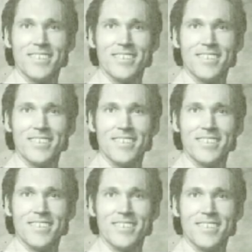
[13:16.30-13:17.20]

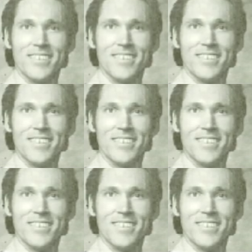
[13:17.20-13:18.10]

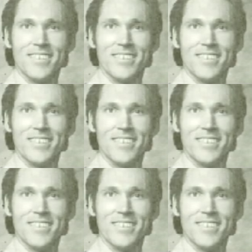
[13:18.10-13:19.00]

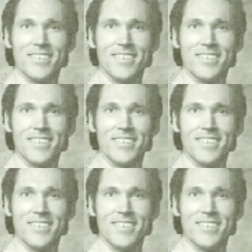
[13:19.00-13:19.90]

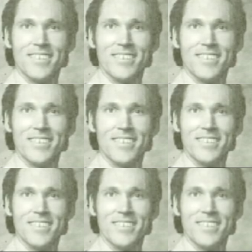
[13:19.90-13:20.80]

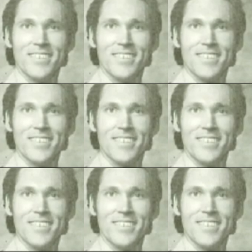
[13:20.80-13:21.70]

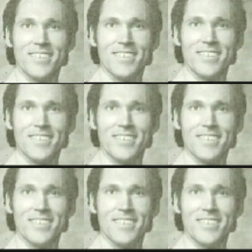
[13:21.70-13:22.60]

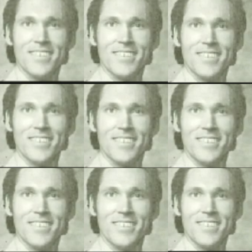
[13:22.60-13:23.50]

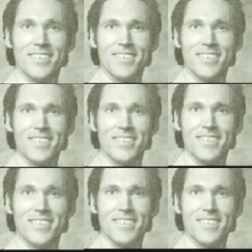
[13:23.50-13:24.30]
[no speech]